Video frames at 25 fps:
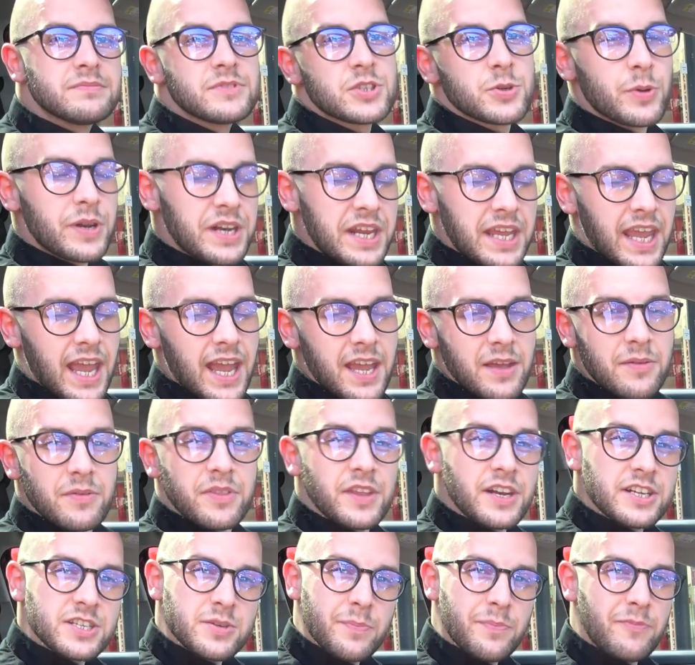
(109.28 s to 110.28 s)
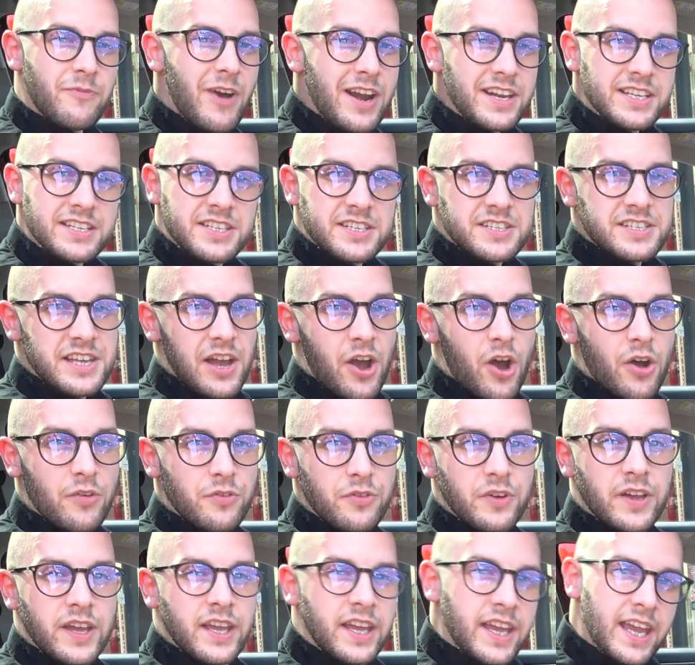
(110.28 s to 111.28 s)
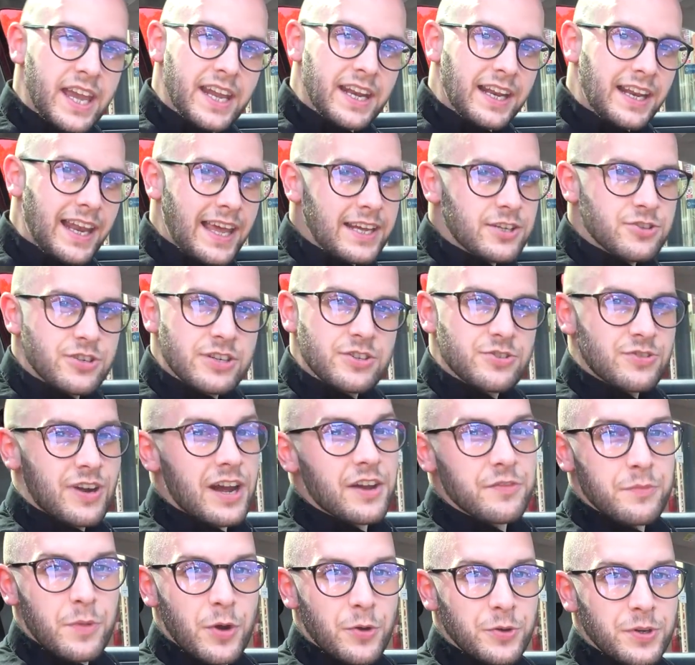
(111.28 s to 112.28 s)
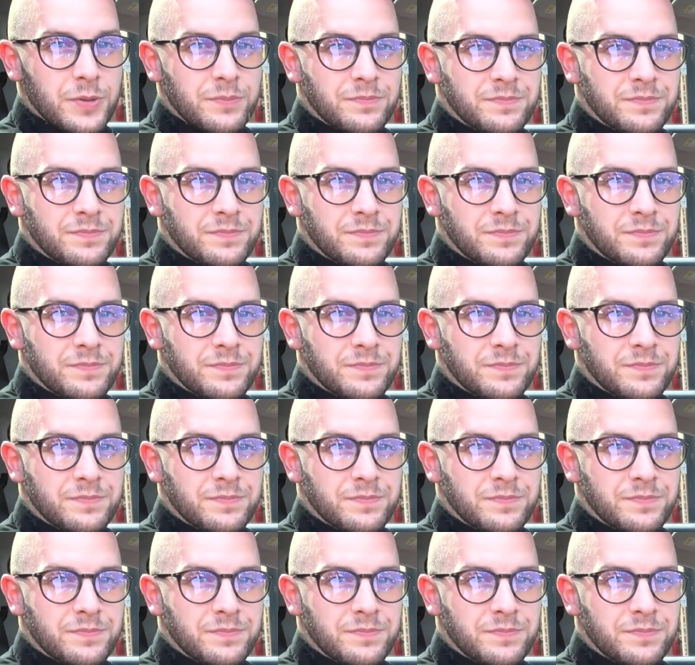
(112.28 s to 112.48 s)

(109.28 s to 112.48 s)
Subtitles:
to indicate that it's ready to set off in electric drive mode.